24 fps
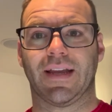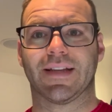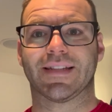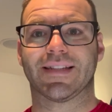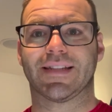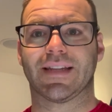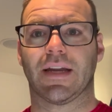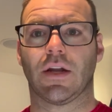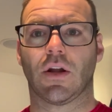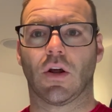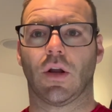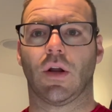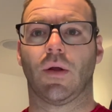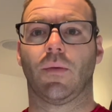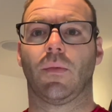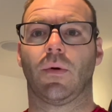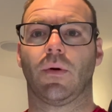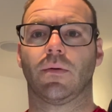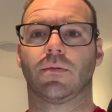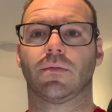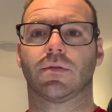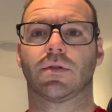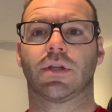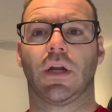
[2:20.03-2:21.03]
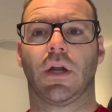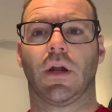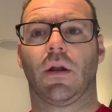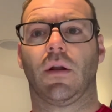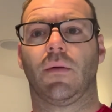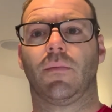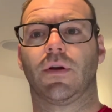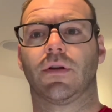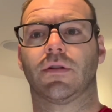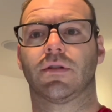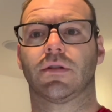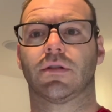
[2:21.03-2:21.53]

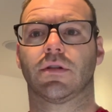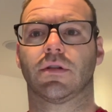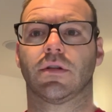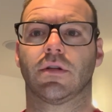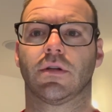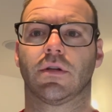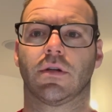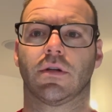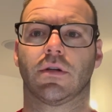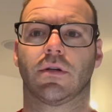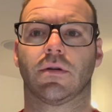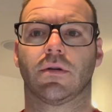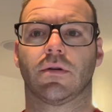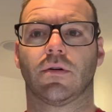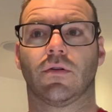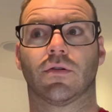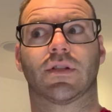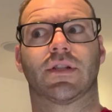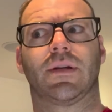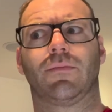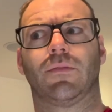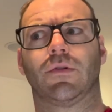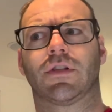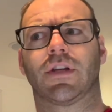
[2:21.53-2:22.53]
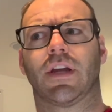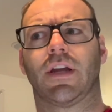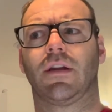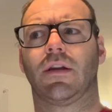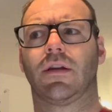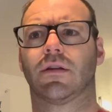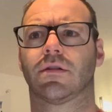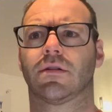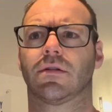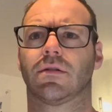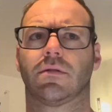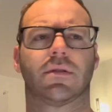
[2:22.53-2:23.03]
synonymous or
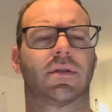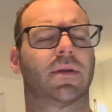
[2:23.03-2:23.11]
simultaneous